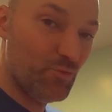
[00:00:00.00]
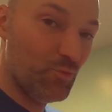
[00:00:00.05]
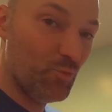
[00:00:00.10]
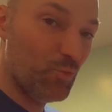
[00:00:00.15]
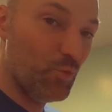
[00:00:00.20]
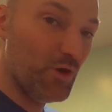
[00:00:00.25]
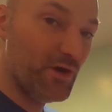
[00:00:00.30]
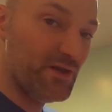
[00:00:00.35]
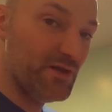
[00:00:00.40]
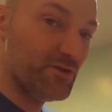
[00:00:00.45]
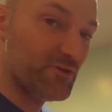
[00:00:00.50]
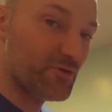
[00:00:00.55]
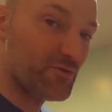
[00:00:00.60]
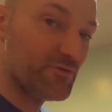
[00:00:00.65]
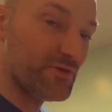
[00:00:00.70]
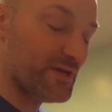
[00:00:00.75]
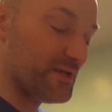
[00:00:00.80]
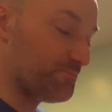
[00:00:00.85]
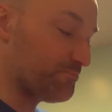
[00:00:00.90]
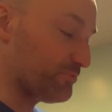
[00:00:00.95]
what it
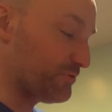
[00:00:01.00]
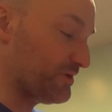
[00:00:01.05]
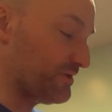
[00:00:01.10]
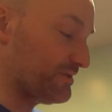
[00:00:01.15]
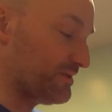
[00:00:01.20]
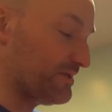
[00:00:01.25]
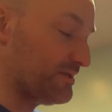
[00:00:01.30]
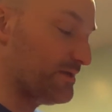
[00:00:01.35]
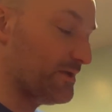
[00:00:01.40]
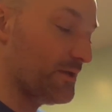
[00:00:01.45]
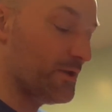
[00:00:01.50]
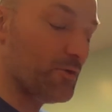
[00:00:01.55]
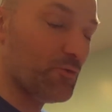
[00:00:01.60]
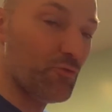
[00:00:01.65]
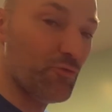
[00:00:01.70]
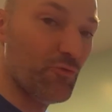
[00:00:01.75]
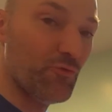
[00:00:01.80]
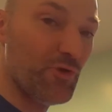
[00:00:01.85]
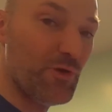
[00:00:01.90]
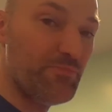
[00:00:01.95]
already printed,
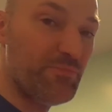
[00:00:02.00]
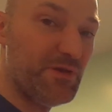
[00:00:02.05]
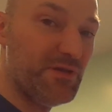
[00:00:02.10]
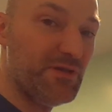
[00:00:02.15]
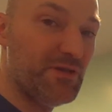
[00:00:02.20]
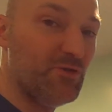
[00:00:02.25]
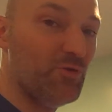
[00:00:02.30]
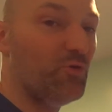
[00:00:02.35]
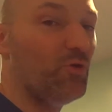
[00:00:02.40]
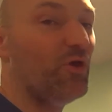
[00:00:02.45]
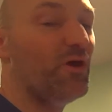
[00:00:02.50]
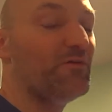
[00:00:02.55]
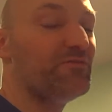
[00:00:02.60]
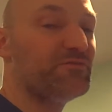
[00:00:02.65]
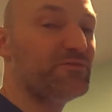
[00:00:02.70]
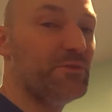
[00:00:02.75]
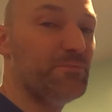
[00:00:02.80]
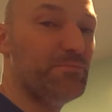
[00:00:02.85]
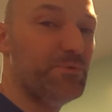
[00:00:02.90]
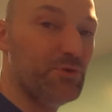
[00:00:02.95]
ripping it
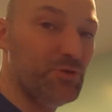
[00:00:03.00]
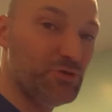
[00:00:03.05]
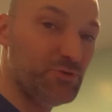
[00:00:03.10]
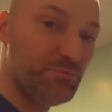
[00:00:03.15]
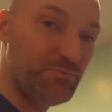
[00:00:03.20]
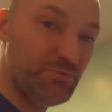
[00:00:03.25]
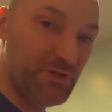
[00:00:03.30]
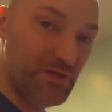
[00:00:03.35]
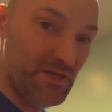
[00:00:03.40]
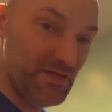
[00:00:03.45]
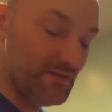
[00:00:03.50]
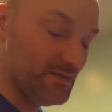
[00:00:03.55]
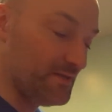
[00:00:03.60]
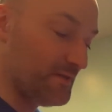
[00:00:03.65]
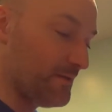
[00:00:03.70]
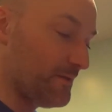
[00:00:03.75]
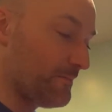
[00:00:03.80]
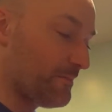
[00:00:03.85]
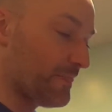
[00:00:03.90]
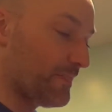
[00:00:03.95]
off the build plate,
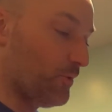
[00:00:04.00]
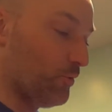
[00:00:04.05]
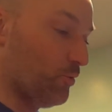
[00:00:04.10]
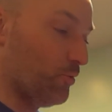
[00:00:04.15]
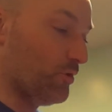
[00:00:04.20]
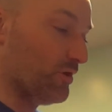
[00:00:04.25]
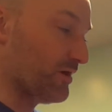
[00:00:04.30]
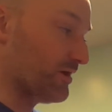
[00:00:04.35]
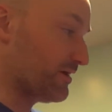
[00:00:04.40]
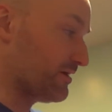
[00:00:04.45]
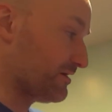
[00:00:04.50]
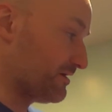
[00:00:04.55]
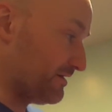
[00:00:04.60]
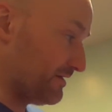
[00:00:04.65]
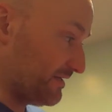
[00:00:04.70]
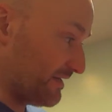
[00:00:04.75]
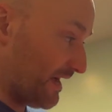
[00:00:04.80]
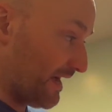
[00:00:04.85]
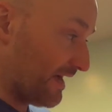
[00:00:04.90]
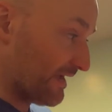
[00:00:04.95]
or
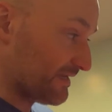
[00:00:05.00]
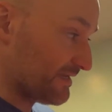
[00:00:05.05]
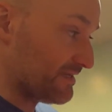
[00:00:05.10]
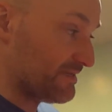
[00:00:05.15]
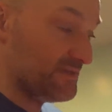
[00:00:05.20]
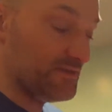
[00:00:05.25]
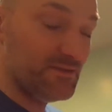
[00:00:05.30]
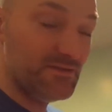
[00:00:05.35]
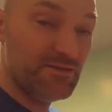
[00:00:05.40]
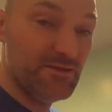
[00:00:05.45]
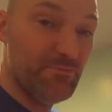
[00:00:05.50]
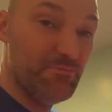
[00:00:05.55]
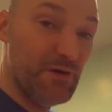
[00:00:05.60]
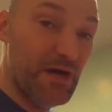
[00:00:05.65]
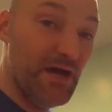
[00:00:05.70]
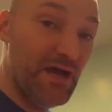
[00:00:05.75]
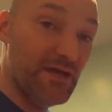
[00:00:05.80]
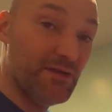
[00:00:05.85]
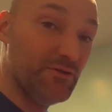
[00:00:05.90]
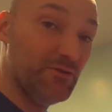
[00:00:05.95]
knocking the
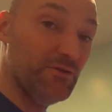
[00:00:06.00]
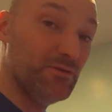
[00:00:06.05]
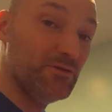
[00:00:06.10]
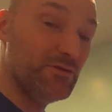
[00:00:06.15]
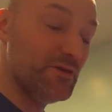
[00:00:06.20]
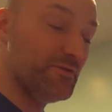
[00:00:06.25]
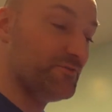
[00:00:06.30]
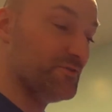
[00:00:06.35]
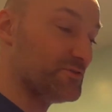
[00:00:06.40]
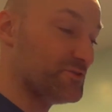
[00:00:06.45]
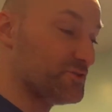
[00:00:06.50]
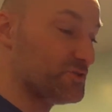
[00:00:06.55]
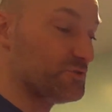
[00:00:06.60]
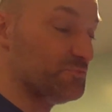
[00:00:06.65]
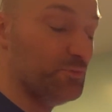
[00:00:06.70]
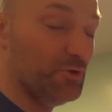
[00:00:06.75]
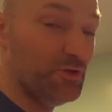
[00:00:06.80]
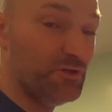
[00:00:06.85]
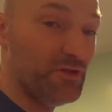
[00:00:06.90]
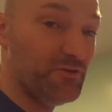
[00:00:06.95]
model, if it's a
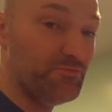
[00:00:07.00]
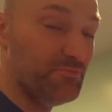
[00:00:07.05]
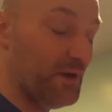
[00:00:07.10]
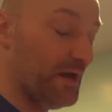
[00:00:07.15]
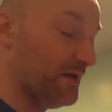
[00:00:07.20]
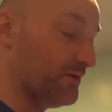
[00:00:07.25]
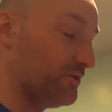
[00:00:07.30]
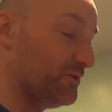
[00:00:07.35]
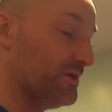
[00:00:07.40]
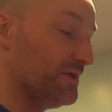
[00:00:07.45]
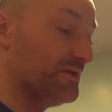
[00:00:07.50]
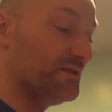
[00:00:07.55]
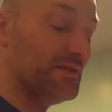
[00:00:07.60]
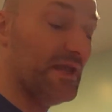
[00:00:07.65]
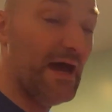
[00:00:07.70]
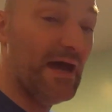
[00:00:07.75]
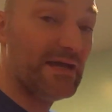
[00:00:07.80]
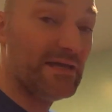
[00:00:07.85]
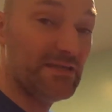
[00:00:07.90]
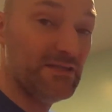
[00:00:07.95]
small enough model,
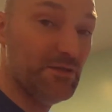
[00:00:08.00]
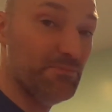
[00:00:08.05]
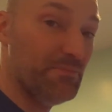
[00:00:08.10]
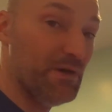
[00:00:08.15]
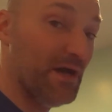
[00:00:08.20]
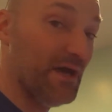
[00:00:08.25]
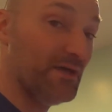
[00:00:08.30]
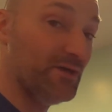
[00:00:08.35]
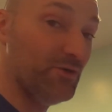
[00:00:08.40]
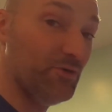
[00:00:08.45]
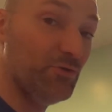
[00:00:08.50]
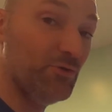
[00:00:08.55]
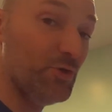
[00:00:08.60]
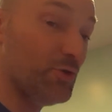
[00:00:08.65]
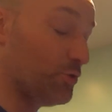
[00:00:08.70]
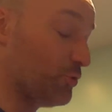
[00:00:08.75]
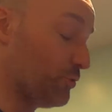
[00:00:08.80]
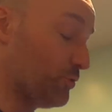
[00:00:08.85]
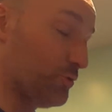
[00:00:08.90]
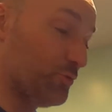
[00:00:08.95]
knocking the model
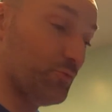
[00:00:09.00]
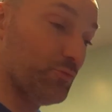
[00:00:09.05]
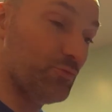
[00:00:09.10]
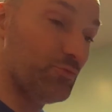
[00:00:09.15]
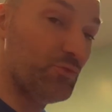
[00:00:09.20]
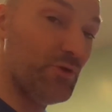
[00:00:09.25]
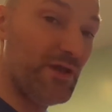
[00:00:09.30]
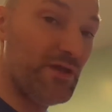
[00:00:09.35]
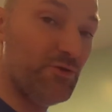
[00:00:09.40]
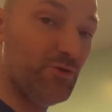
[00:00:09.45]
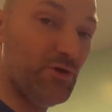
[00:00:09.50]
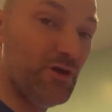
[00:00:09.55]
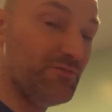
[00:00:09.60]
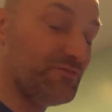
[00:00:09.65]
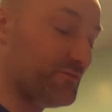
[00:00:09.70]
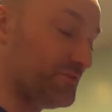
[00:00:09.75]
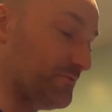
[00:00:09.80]
right off